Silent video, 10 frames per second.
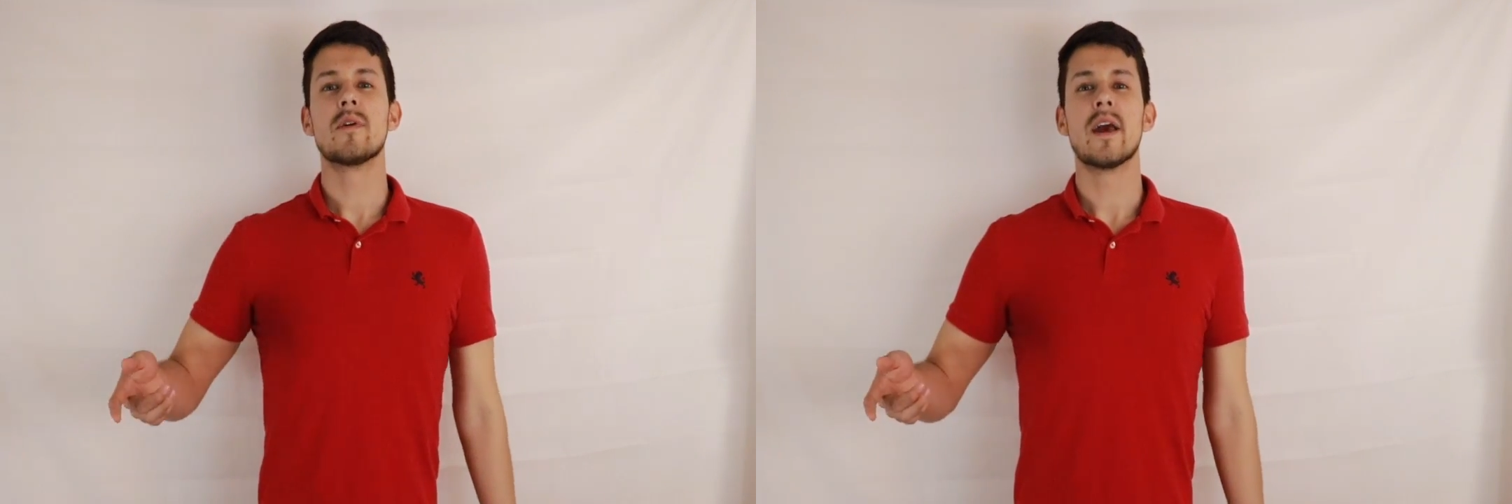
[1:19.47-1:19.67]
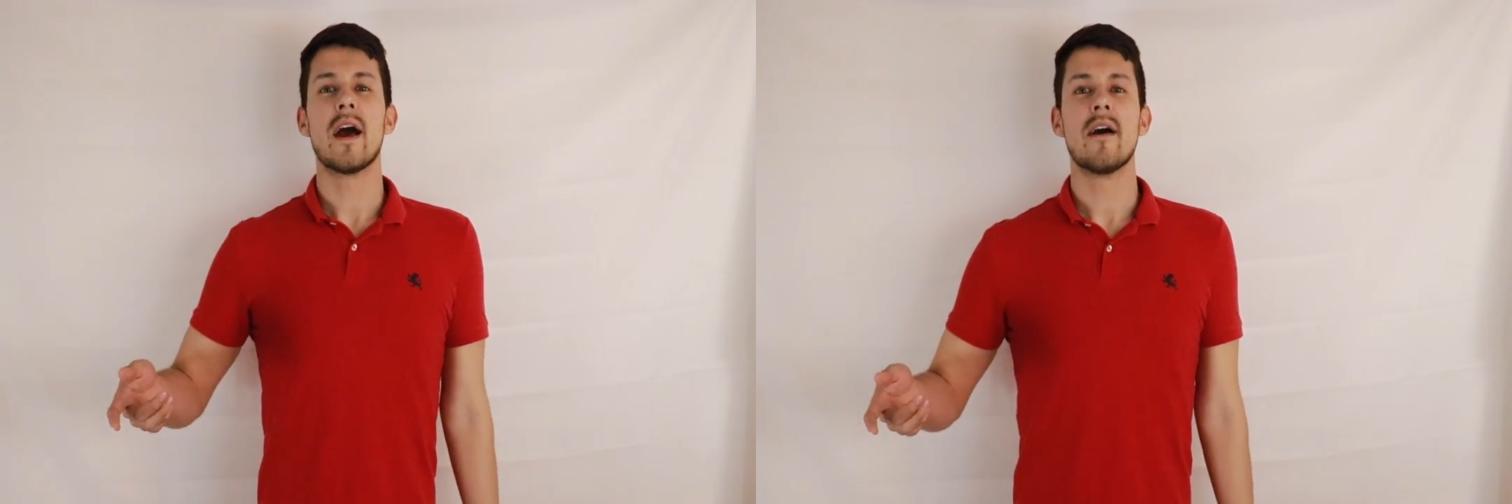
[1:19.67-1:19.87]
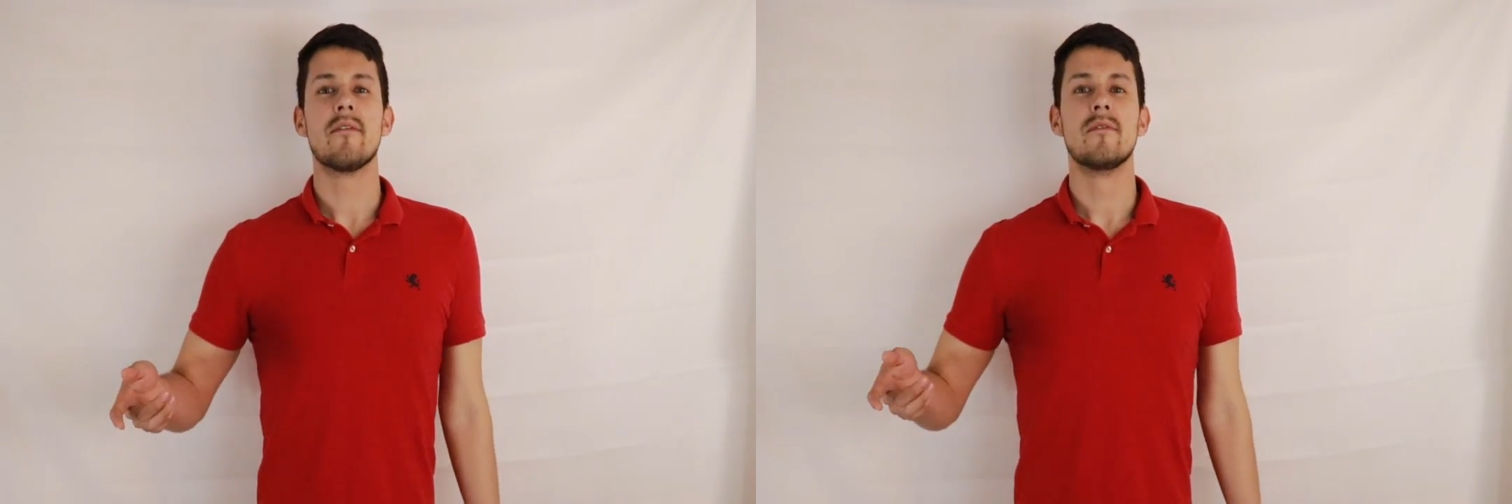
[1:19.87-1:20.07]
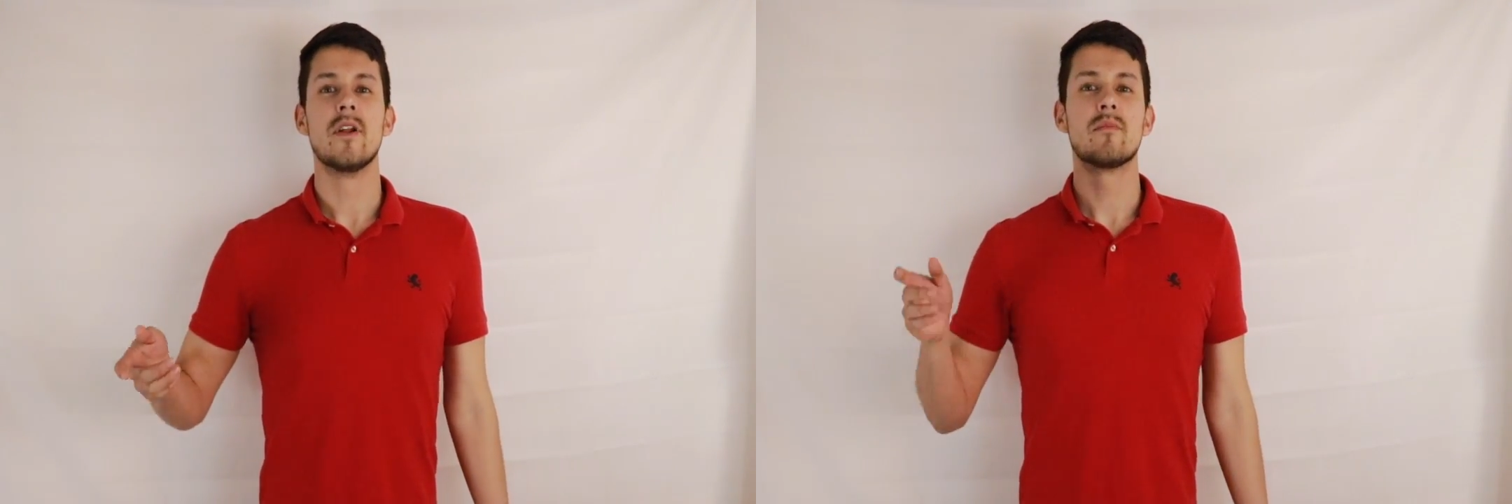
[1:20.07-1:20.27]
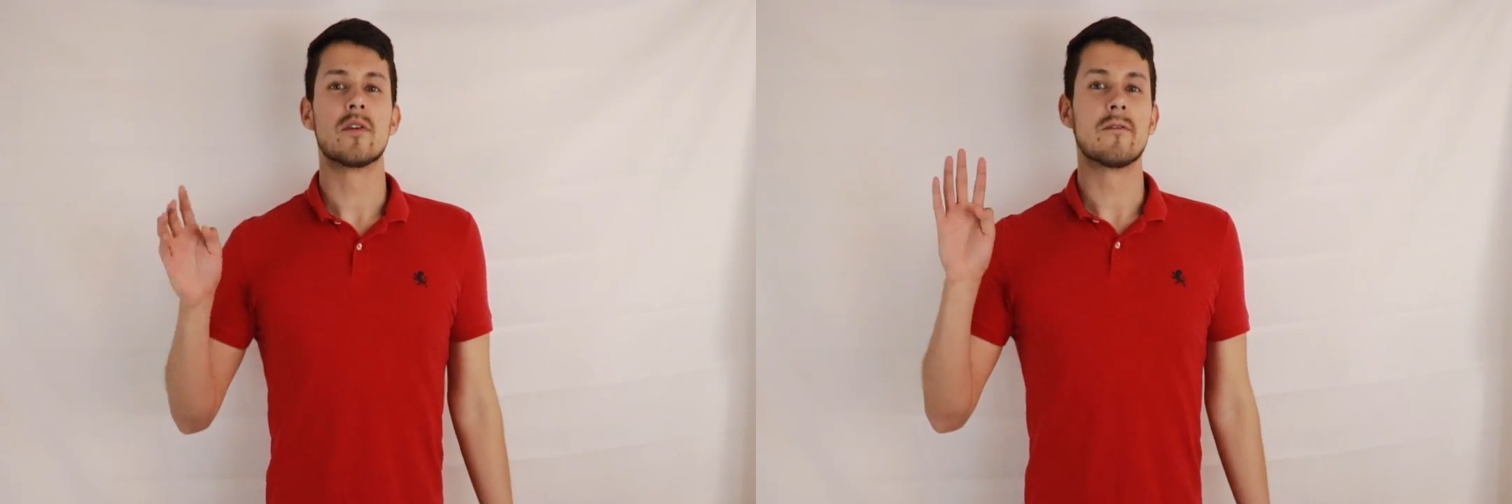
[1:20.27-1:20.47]
we have
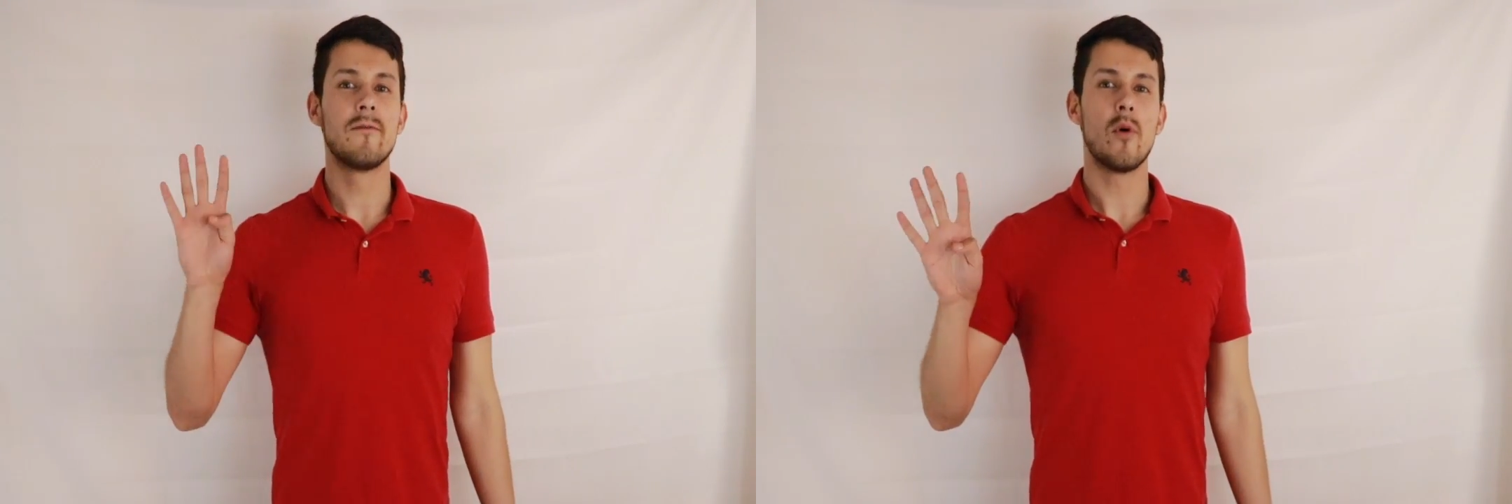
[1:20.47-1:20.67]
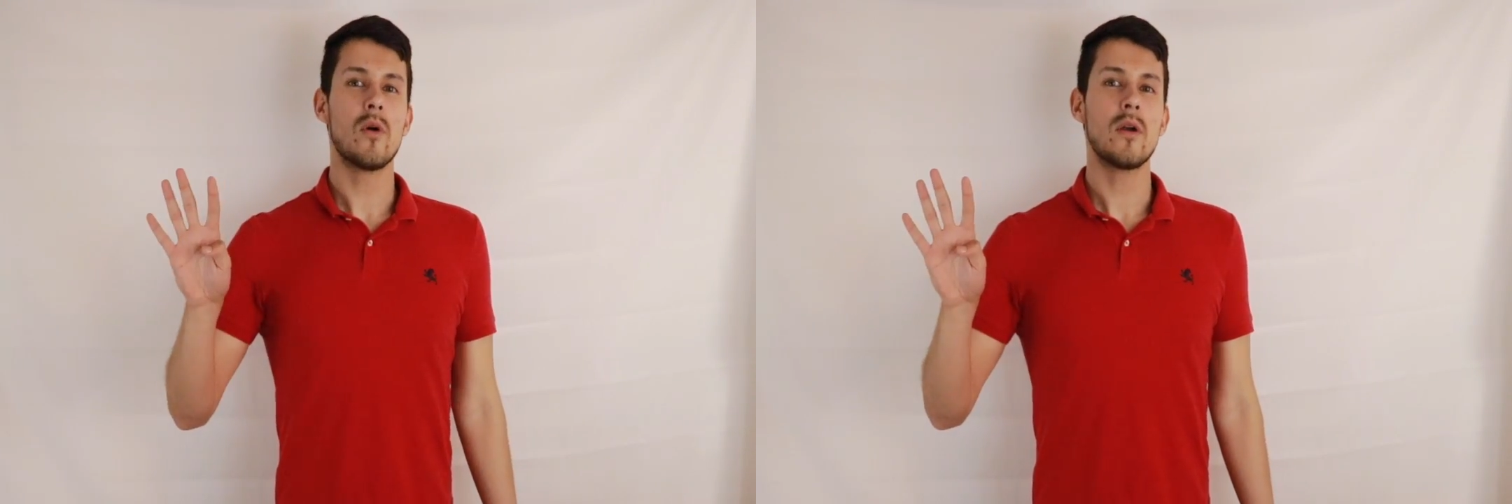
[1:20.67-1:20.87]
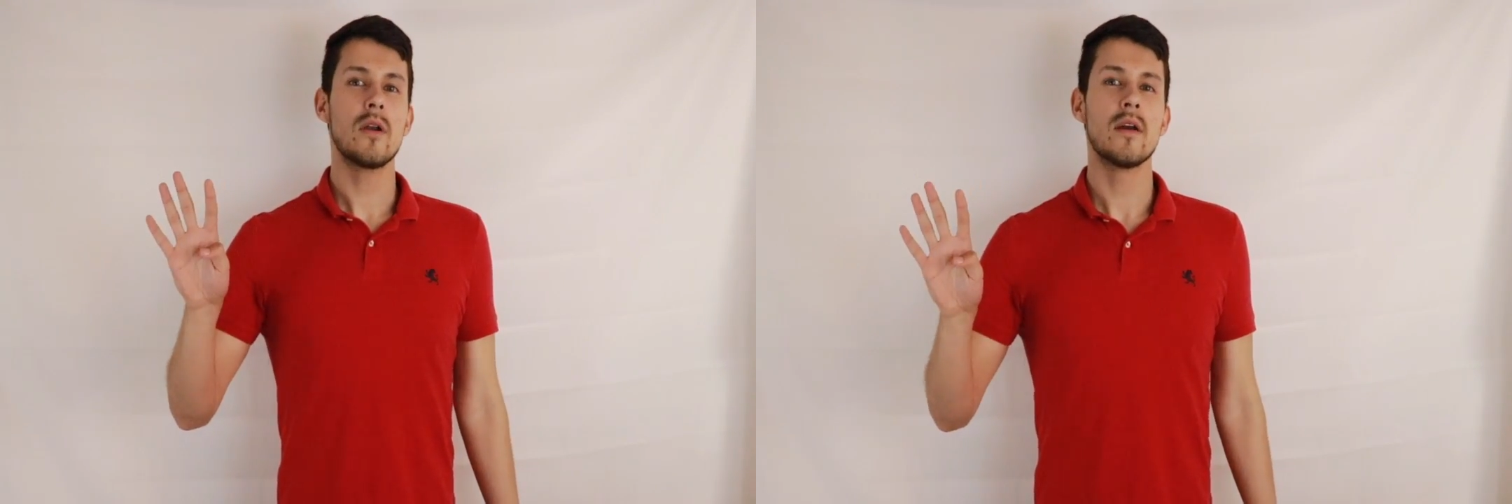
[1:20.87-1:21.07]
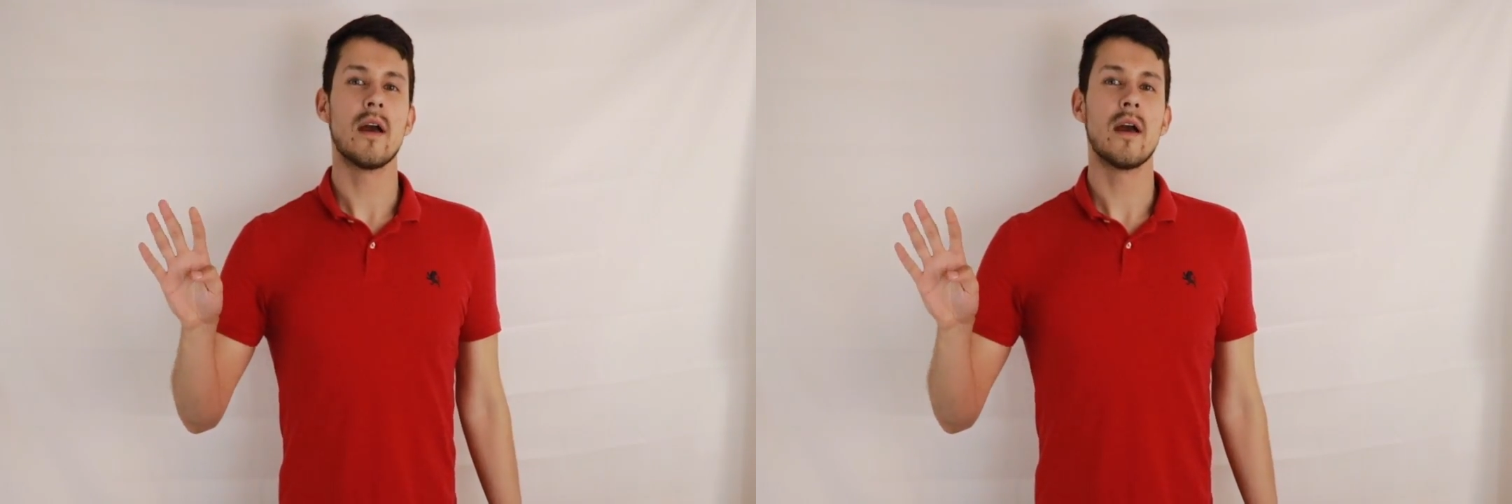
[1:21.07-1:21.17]
number 4,